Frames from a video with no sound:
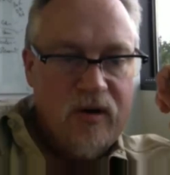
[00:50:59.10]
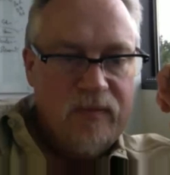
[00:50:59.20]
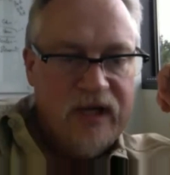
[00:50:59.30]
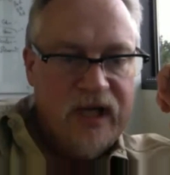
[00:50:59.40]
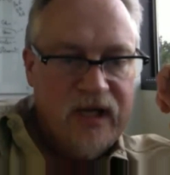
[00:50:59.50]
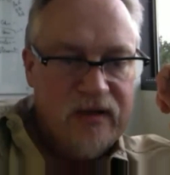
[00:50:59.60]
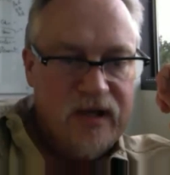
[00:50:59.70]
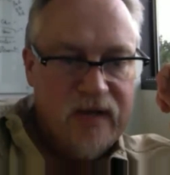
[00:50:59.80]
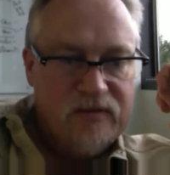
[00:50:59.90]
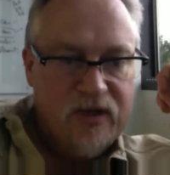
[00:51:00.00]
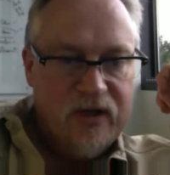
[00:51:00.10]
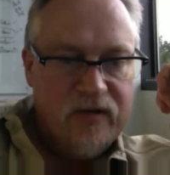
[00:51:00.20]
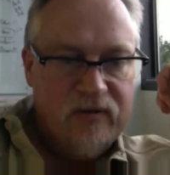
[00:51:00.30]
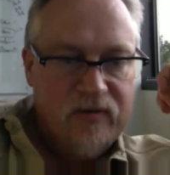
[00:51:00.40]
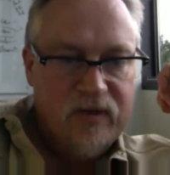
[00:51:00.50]
again. I'm sorry.
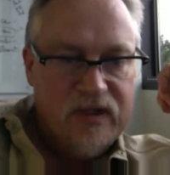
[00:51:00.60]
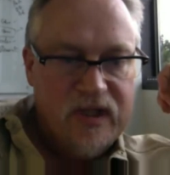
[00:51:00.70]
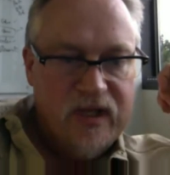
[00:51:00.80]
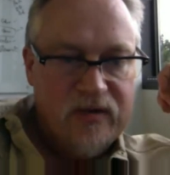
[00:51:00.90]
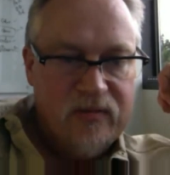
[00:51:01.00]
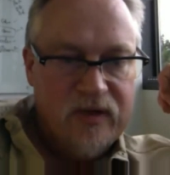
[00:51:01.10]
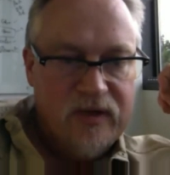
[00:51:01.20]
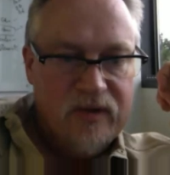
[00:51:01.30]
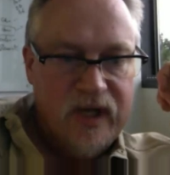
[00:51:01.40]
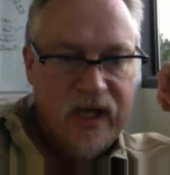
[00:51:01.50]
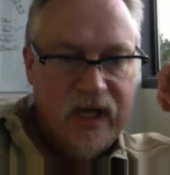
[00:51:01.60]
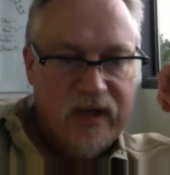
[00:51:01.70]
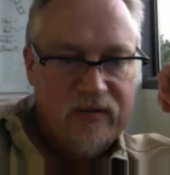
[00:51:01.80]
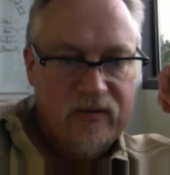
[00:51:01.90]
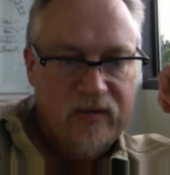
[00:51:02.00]
We want the other one that had.
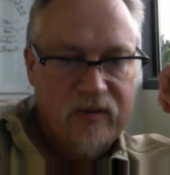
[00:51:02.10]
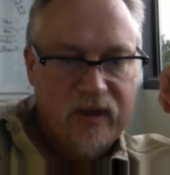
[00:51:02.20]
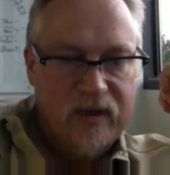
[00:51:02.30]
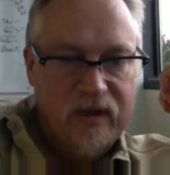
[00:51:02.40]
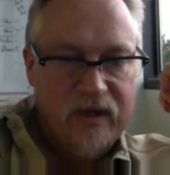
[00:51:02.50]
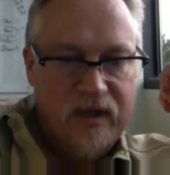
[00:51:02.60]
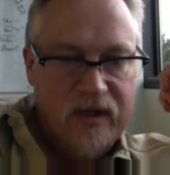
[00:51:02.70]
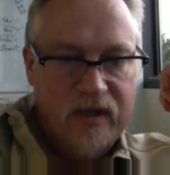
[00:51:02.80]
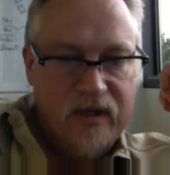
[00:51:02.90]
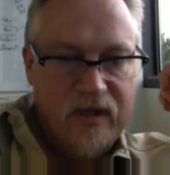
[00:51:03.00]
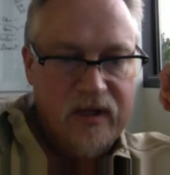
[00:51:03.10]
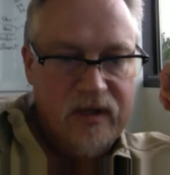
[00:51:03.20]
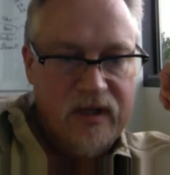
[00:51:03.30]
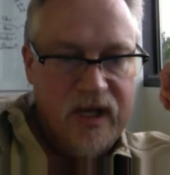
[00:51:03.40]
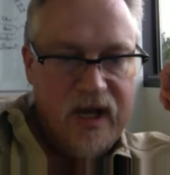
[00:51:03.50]
We want
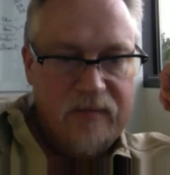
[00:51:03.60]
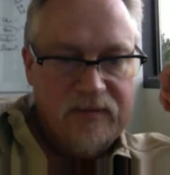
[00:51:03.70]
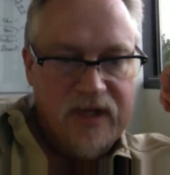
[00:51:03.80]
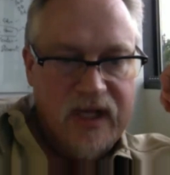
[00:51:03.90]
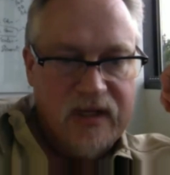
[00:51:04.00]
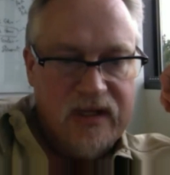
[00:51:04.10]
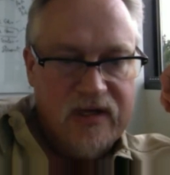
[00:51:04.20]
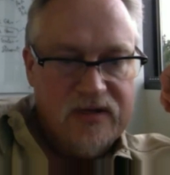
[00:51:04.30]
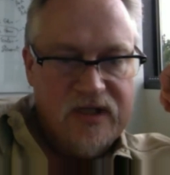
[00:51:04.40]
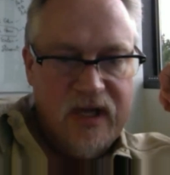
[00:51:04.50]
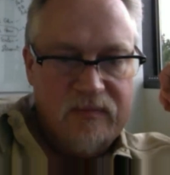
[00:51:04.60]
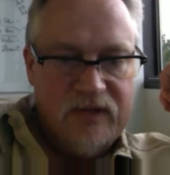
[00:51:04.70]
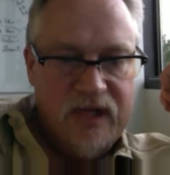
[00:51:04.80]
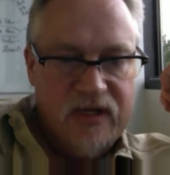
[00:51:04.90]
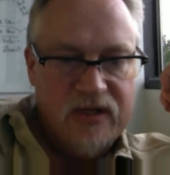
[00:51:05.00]
the update. There's the
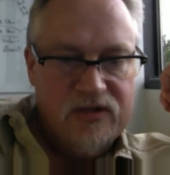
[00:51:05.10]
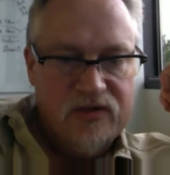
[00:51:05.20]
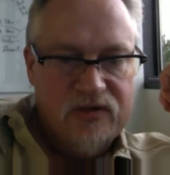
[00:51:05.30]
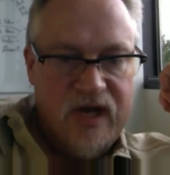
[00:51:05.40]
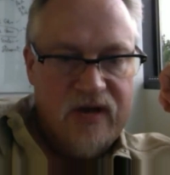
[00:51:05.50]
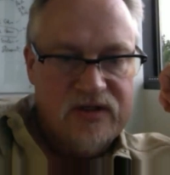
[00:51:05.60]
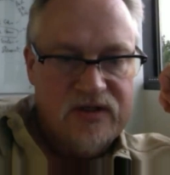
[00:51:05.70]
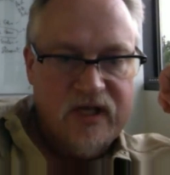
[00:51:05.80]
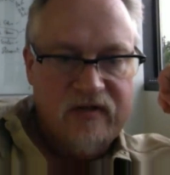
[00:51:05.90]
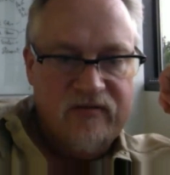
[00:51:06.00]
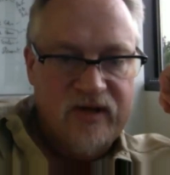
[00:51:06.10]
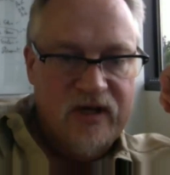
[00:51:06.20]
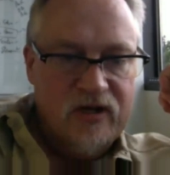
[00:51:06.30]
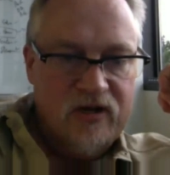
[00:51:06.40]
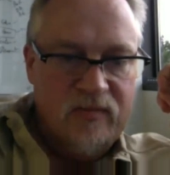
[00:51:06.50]
update. So now instead of
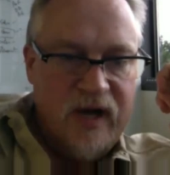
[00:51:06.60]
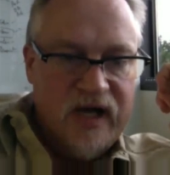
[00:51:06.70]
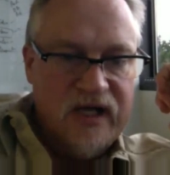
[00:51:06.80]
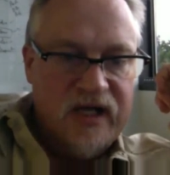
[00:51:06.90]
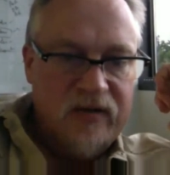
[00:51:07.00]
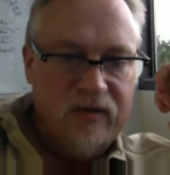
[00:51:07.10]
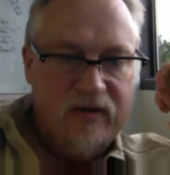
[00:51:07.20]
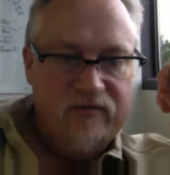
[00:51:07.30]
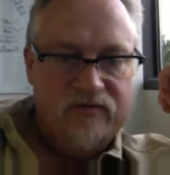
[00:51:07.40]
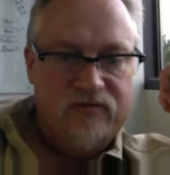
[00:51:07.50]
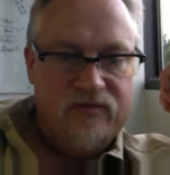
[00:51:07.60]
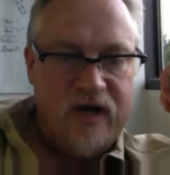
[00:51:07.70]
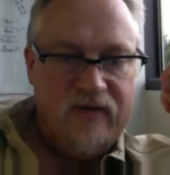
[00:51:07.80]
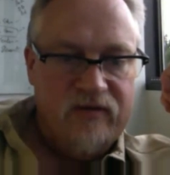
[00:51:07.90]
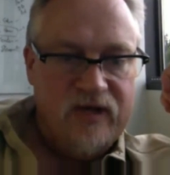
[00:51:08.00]
go back and get rid of
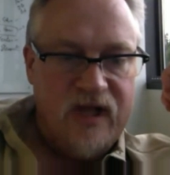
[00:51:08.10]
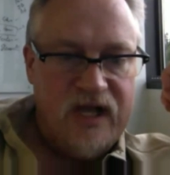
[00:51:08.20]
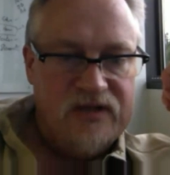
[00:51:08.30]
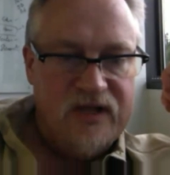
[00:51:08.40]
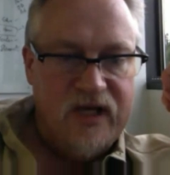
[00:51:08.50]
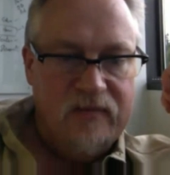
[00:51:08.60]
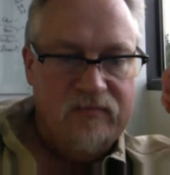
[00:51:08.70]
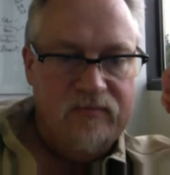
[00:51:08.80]
driver class name,